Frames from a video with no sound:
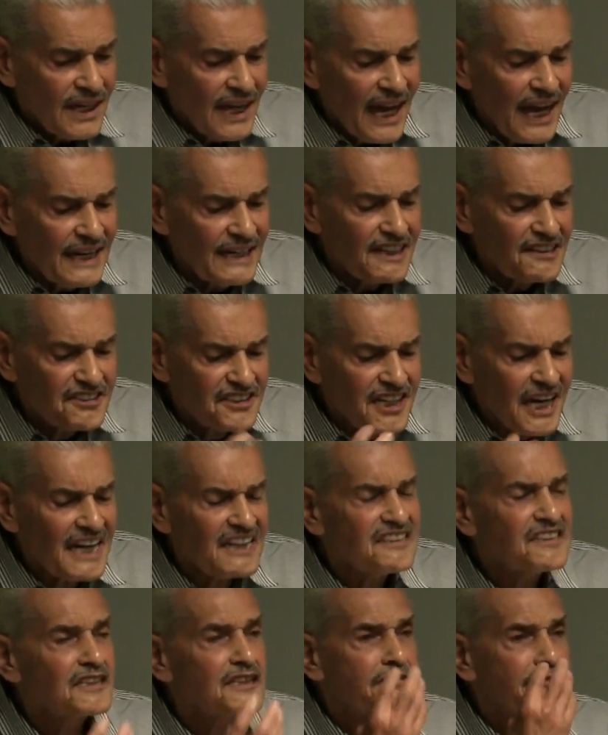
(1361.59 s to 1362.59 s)
and it
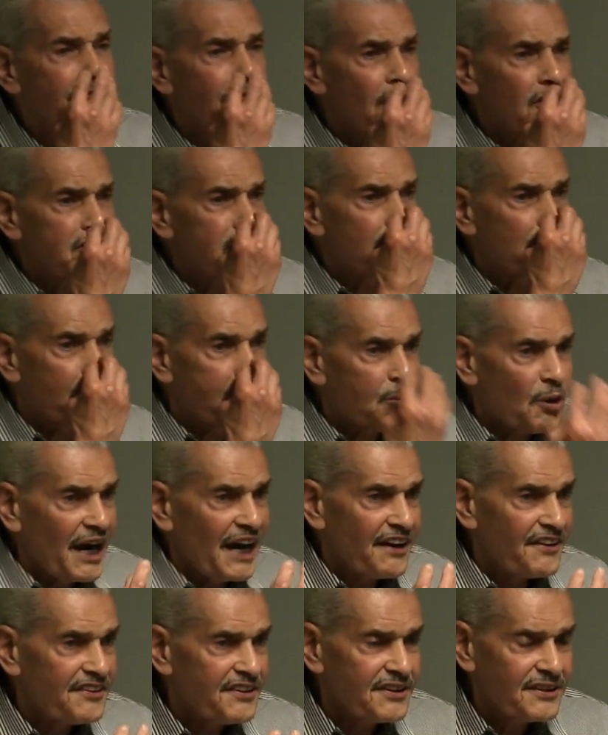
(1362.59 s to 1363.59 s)
takes its first
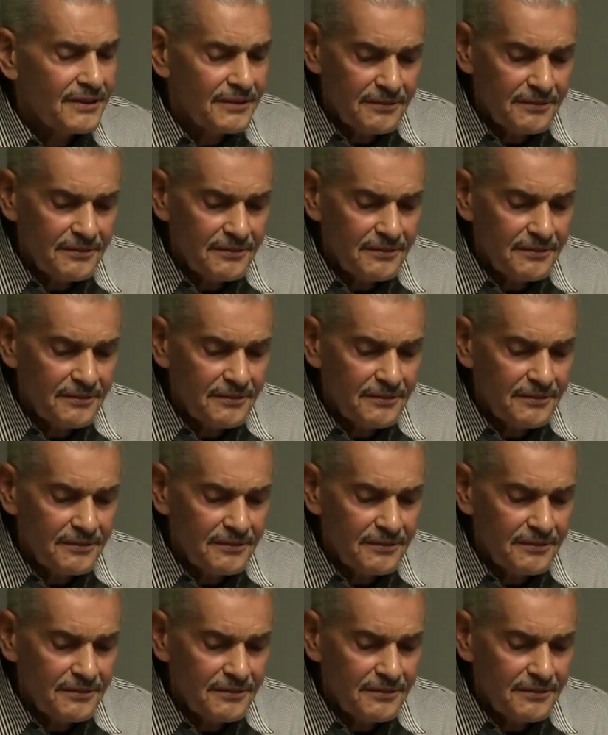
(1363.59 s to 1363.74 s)
breath.